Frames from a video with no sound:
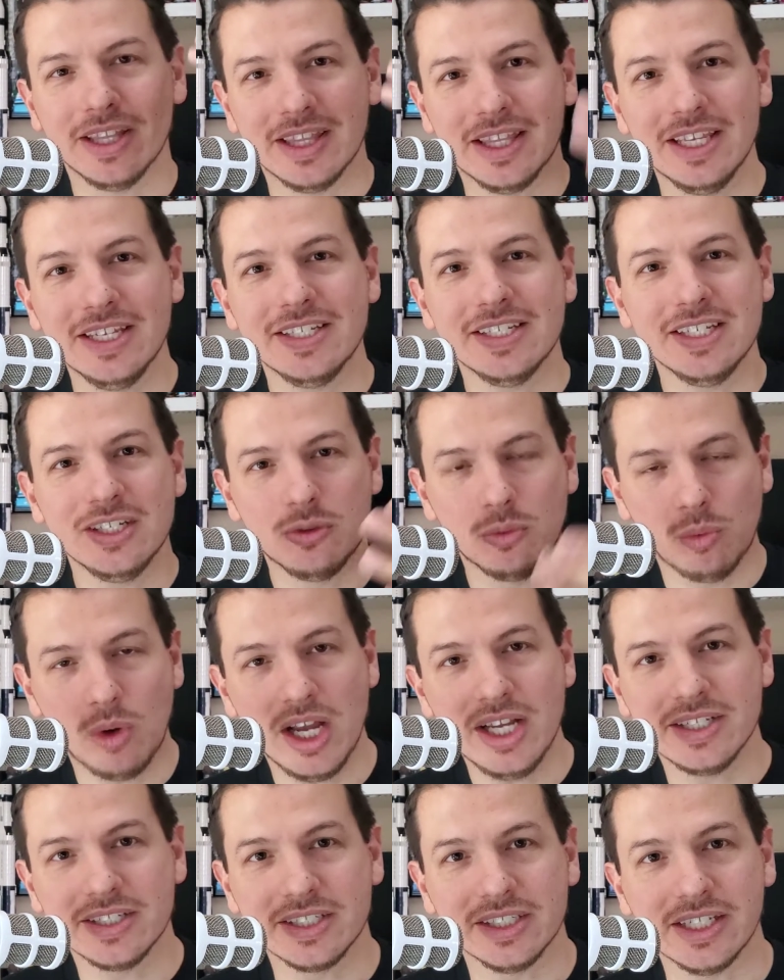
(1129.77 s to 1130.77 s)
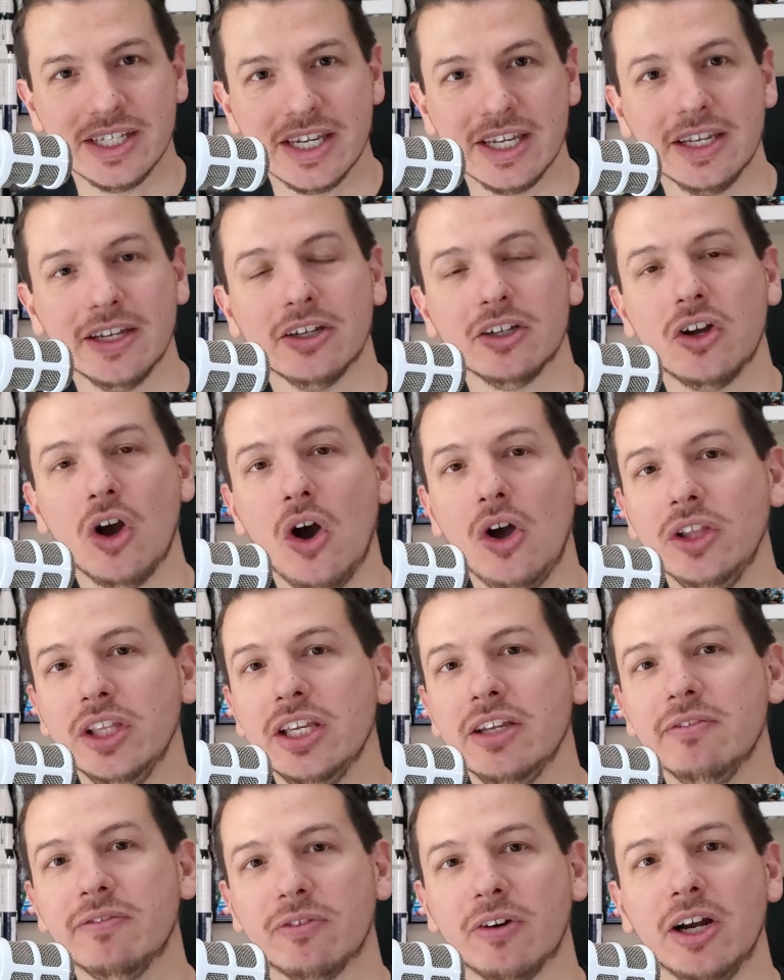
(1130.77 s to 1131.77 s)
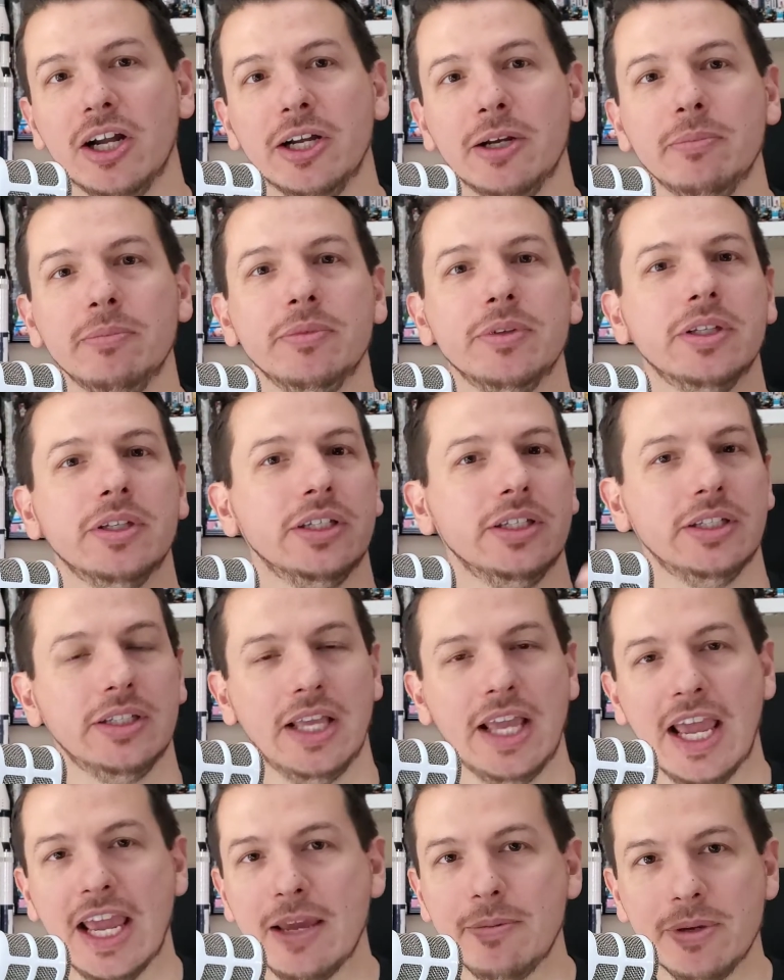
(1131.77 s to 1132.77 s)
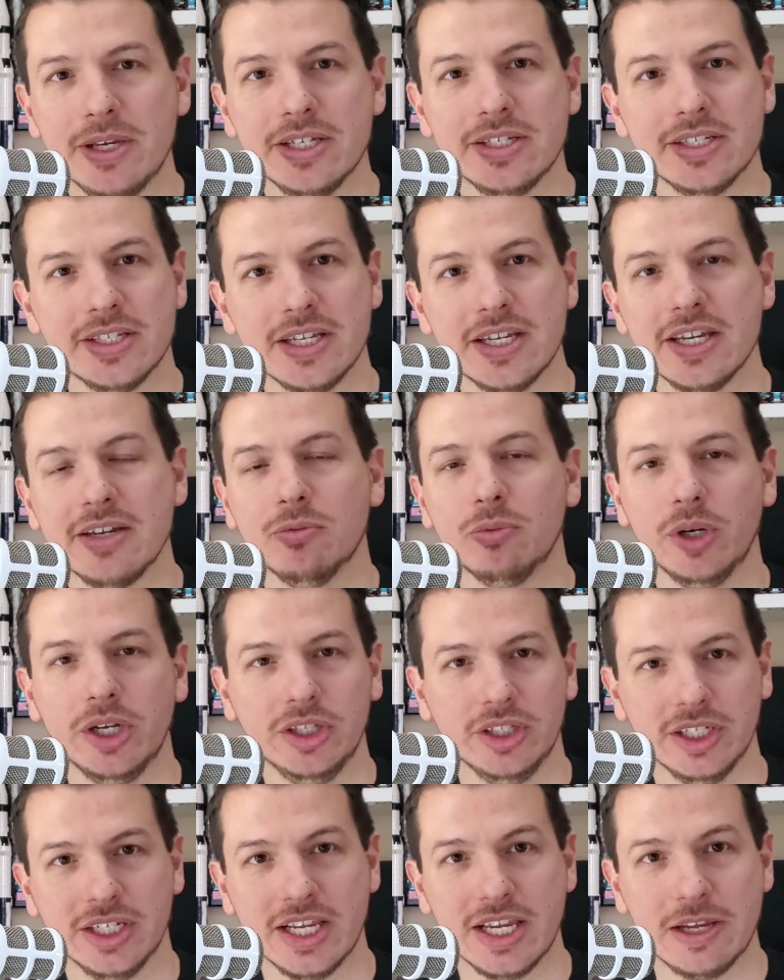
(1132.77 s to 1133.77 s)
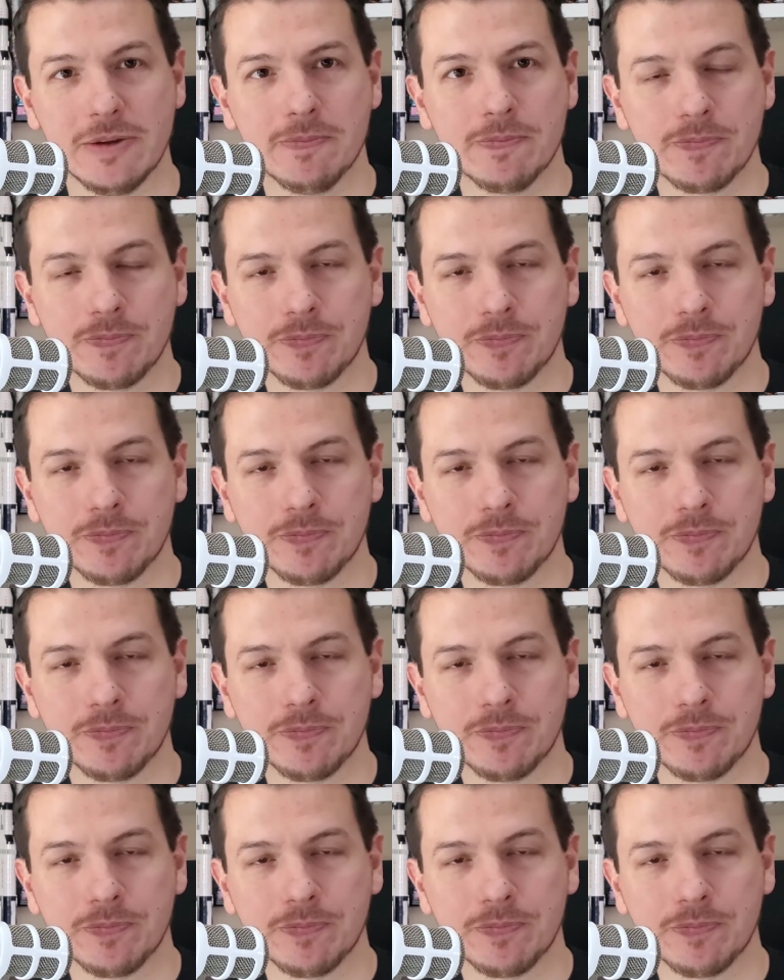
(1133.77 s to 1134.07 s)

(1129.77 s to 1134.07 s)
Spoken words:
This is Wesley calling from ABC Realty.